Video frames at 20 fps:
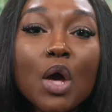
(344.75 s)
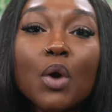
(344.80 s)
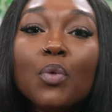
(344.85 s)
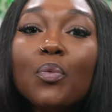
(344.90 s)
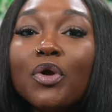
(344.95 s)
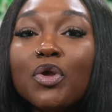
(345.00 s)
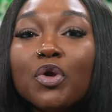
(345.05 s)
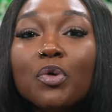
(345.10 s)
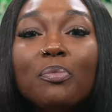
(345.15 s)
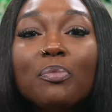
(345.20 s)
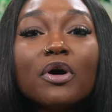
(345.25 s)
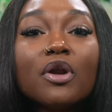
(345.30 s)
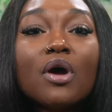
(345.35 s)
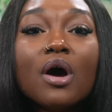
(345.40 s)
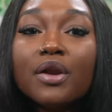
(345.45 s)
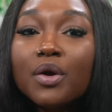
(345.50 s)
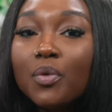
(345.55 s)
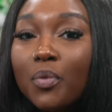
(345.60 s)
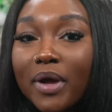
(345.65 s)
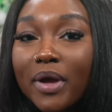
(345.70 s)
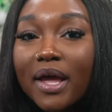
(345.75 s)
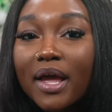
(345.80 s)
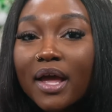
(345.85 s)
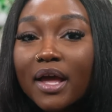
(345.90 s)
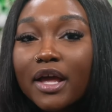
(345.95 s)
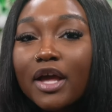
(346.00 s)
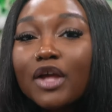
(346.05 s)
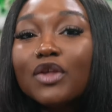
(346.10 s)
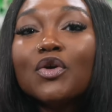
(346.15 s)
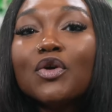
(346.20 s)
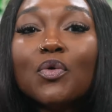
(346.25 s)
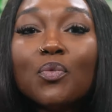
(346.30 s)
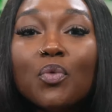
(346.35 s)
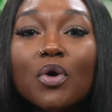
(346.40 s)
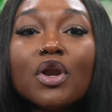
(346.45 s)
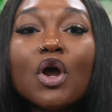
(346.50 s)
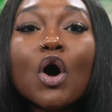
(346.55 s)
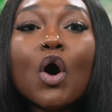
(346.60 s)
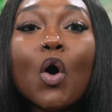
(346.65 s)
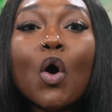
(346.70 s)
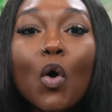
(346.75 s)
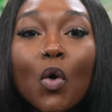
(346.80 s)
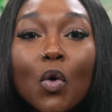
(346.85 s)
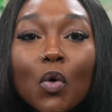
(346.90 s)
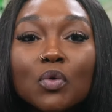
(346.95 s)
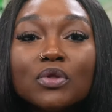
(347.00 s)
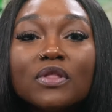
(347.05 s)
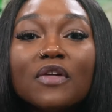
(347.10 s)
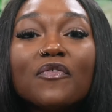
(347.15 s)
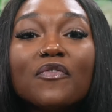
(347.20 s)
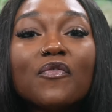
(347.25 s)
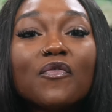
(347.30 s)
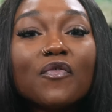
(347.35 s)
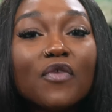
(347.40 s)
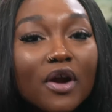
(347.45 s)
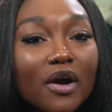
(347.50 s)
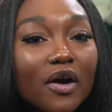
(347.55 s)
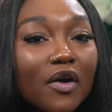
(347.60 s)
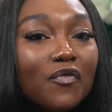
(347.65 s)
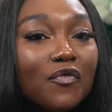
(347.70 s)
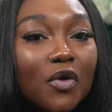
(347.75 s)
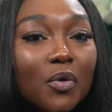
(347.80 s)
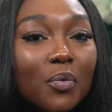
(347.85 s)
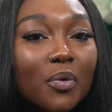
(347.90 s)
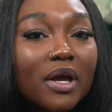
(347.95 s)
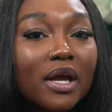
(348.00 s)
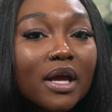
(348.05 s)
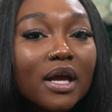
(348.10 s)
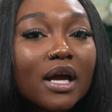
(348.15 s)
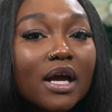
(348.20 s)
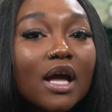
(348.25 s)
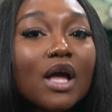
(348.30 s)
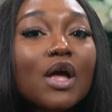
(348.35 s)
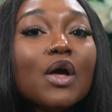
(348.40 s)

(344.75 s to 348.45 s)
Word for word: When you put on a wig, you'll want to hold the front of your wig